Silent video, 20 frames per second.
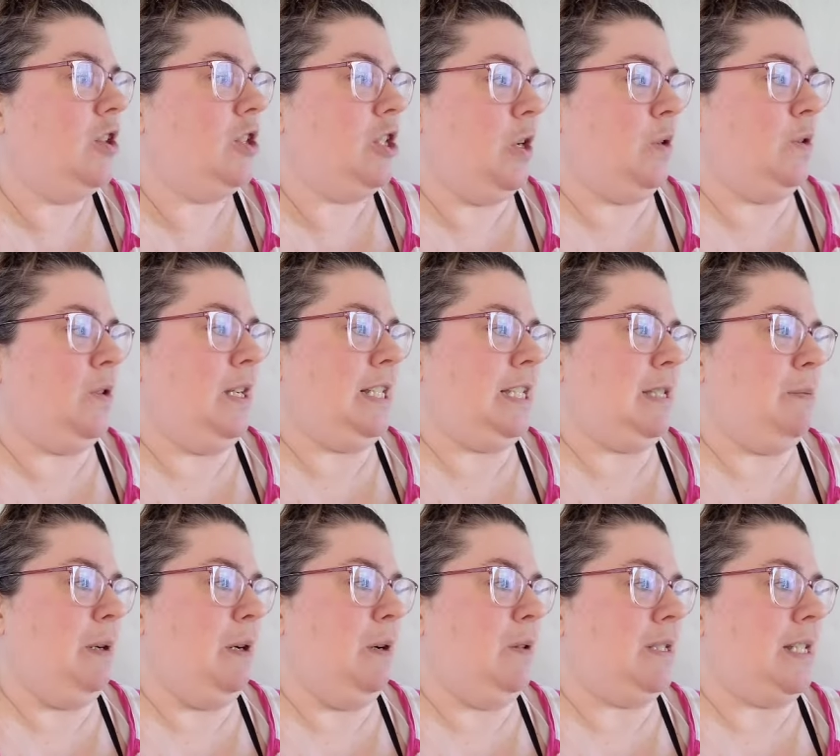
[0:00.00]
two
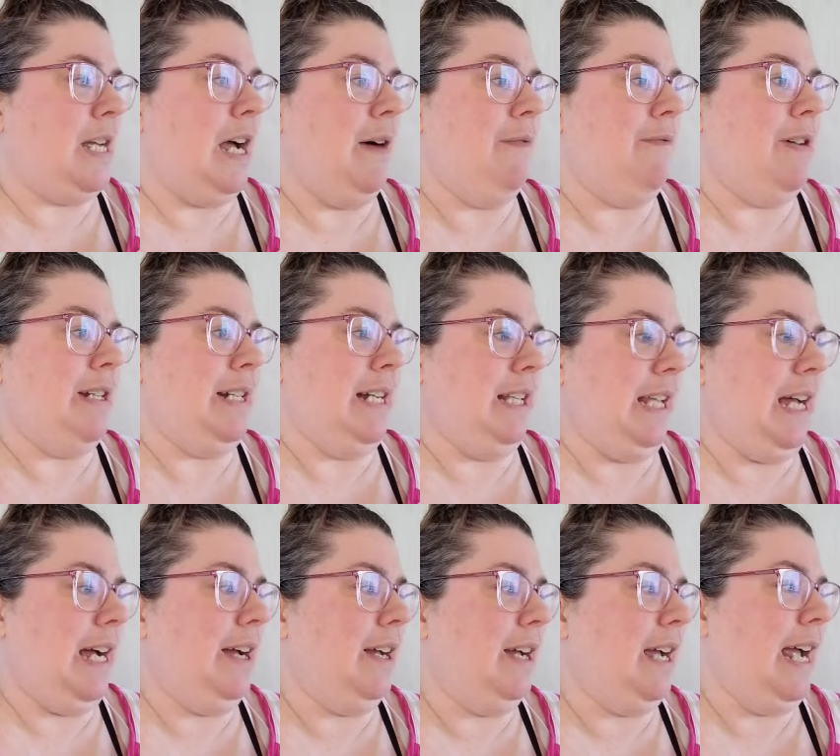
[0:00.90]
teaspoons of
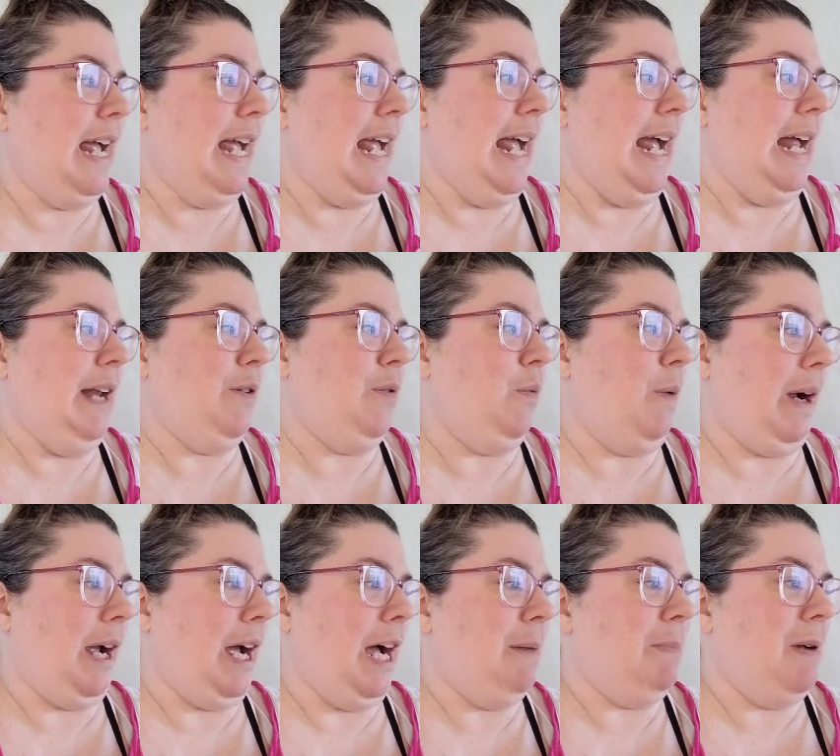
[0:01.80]
vanilla, and
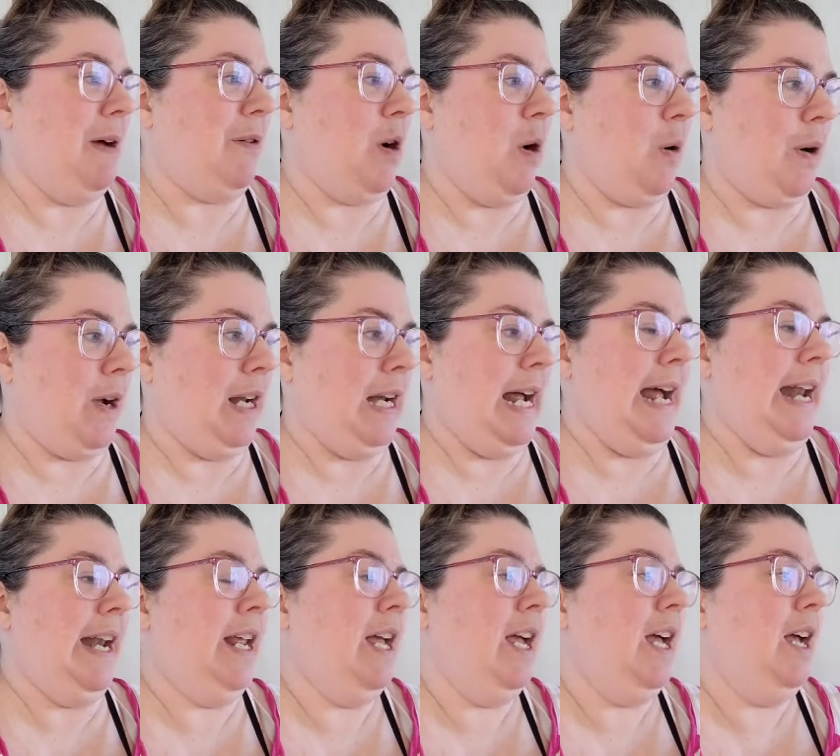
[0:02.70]
one cup of coconut,